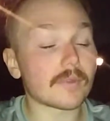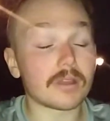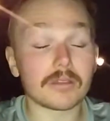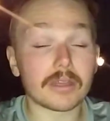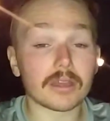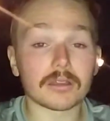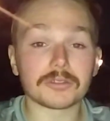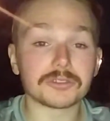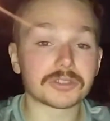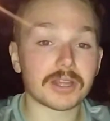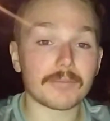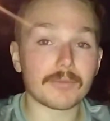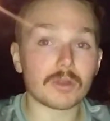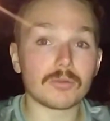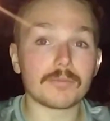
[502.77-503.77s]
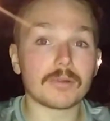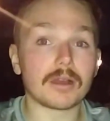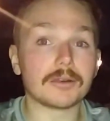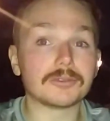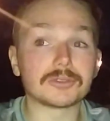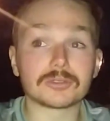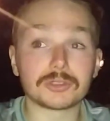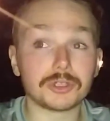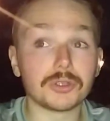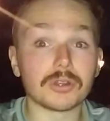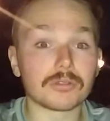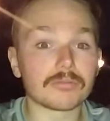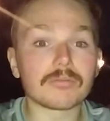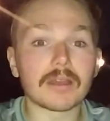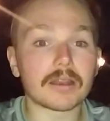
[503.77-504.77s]
yeah, it just kept me up.
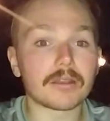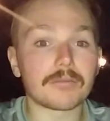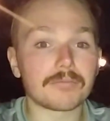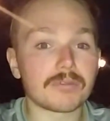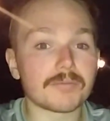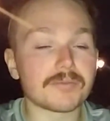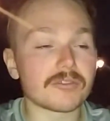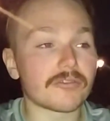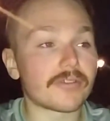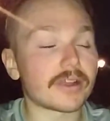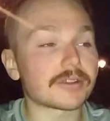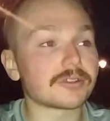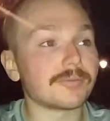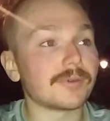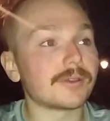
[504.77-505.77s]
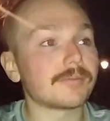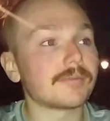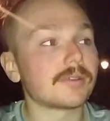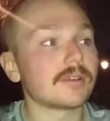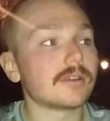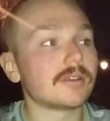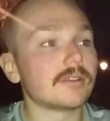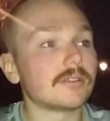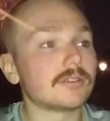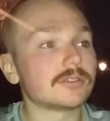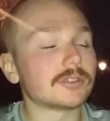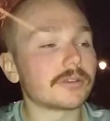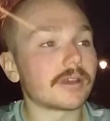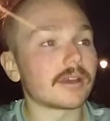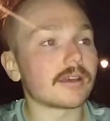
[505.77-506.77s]
Sugar had a proper effect on me.
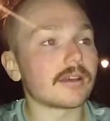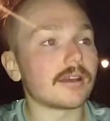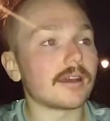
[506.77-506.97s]
So yeah,